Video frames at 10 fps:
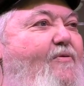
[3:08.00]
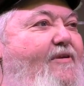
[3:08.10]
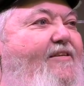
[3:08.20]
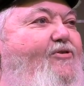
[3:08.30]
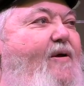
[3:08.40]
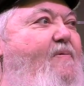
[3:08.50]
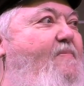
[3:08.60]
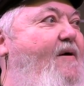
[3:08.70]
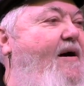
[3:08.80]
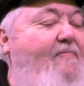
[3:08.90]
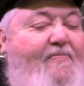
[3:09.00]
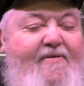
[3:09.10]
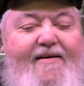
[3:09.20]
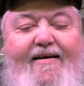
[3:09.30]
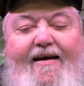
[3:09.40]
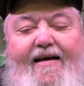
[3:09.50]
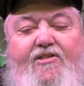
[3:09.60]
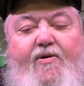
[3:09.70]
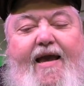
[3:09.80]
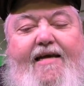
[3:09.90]
will trip him up.
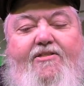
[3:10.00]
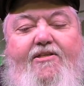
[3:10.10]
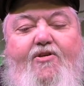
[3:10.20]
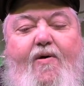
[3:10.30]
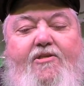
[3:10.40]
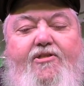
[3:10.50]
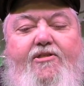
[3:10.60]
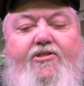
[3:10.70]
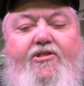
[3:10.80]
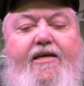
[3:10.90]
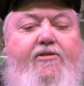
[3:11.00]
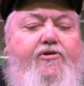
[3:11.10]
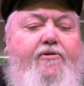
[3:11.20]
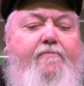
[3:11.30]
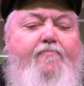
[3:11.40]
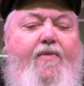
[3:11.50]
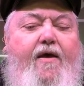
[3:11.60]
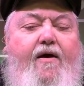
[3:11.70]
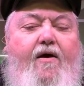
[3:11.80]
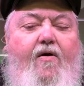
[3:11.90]
And so he asked this question, he says, Teacher,
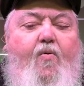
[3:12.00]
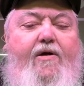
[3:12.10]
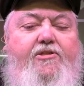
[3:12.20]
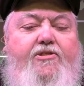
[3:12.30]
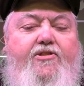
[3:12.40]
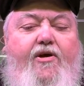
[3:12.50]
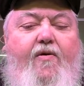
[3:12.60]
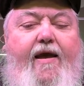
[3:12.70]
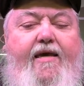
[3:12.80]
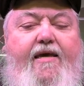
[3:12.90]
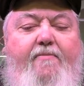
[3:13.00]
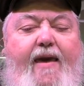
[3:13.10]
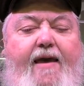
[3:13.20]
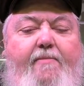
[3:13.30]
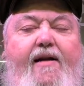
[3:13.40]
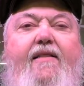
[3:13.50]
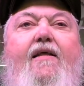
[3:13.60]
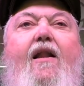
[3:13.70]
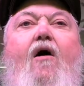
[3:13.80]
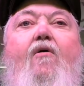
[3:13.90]
which is the great commandment in
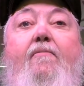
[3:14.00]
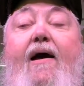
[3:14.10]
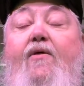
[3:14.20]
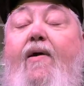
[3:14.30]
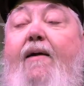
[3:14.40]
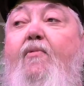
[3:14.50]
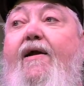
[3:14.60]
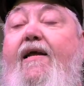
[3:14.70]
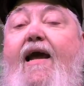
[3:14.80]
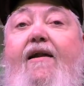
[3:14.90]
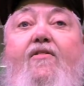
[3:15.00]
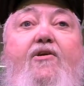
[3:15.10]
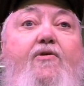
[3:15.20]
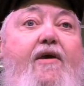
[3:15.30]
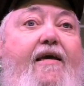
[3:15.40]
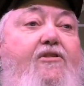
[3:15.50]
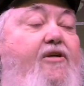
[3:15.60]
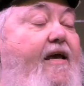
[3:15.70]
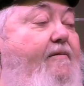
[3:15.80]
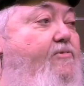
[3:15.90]
the law? And by the way, I'm reading out of the New King
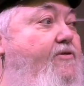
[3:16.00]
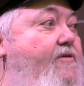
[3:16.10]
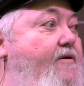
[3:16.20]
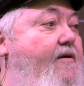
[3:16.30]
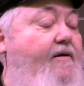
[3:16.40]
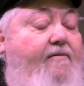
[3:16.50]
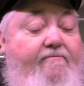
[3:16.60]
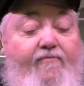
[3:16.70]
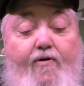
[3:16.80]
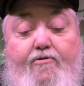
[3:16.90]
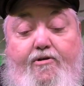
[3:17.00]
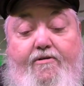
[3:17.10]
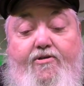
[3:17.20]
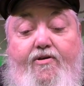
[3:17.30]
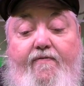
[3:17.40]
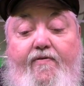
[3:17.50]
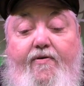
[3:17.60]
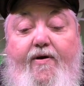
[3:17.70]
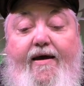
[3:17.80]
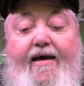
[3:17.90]
James uh, Version. So if,
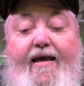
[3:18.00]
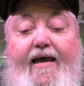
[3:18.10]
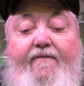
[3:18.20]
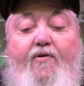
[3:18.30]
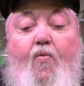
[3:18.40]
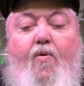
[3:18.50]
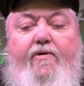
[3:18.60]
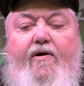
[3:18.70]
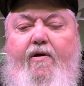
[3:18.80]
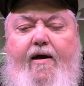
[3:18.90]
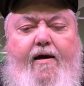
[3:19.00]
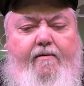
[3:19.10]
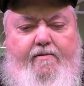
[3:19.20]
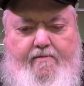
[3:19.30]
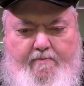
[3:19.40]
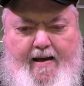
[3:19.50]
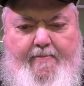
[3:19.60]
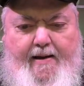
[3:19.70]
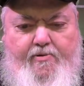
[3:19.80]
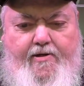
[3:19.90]
you, if you're wondering, how my
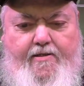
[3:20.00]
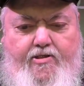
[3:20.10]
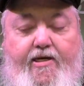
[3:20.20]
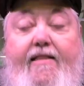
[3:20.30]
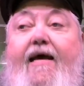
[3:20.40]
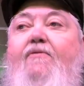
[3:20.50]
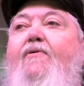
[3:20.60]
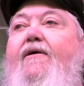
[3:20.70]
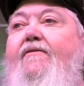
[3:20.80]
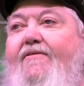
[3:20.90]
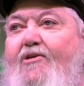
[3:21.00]
Bible doesn't say that, well,